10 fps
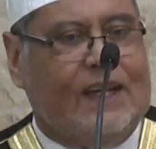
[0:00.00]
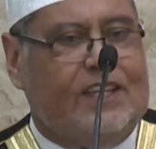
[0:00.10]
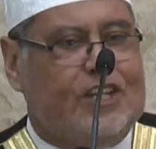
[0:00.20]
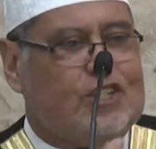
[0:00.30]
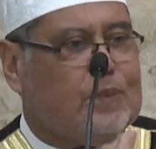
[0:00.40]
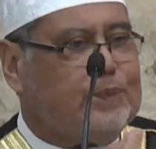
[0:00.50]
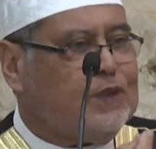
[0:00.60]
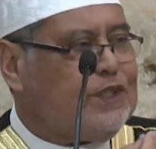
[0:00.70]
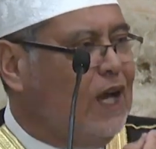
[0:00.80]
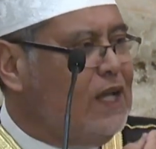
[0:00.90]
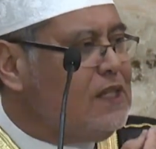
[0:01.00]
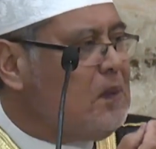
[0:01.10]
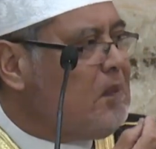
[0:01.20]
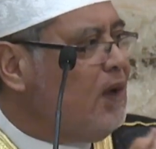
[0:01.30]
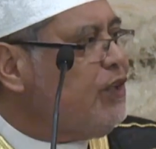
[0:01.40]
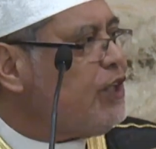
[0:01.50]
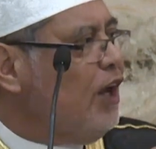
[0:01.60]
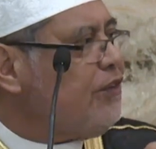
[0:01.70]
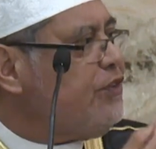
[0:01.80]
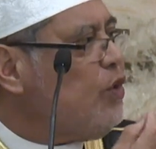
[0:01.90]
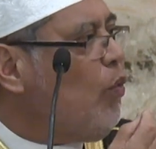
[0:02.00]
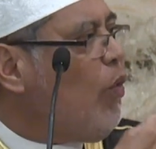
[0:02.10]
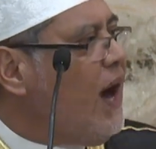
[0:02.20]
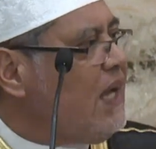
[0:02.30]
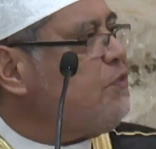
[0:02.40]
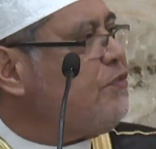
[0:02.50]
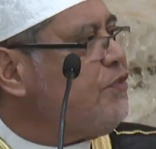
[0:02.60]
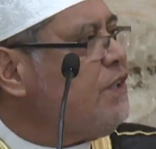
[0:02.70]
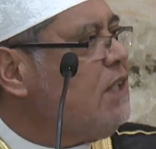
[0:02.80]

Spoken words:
that you put in the mouth of your wife,